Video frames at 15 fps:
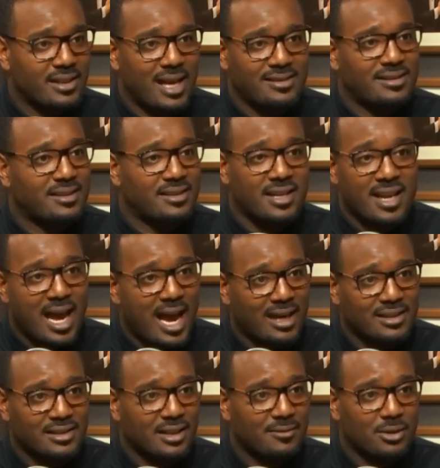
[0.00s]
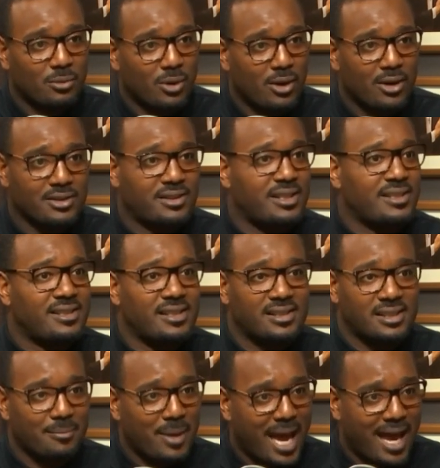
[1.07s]
That's the Tanakas of the world, CC
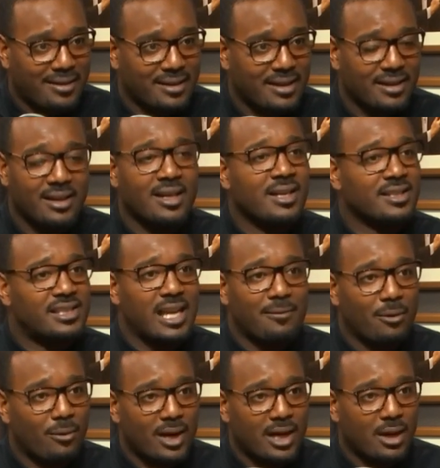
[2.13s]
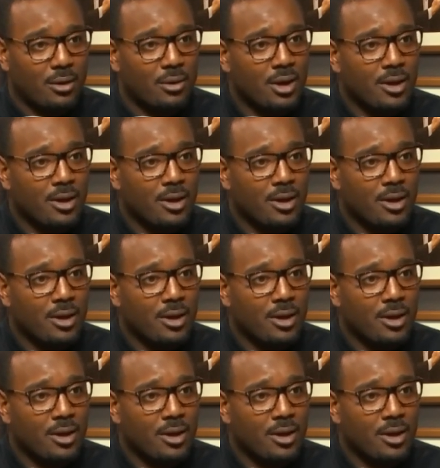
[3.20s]
Sabathia, Severino.